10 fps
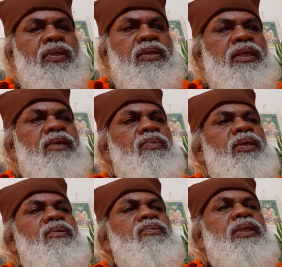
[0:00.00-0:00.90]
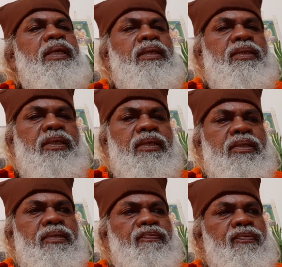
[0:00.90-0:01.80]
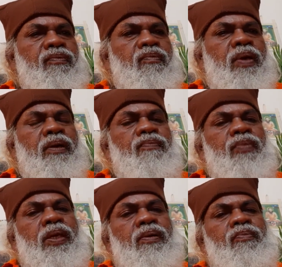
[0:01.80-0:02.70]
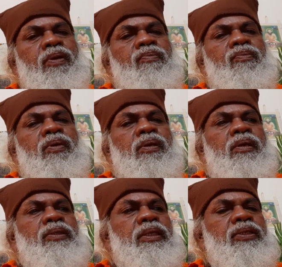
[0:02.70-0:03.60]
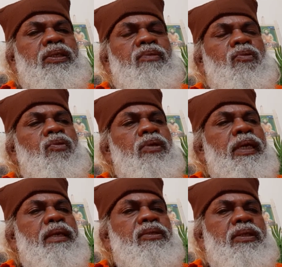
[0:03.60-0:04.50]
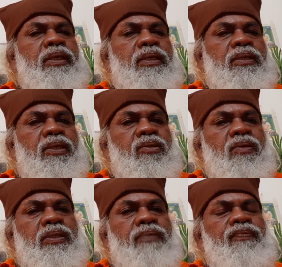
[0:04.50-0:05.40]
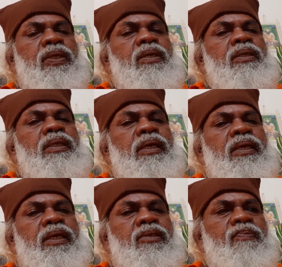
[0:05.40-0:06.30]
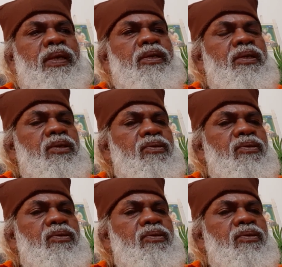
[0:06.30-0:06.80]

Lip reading: then become 36, become from 60 more ancillary tattvas, they expand into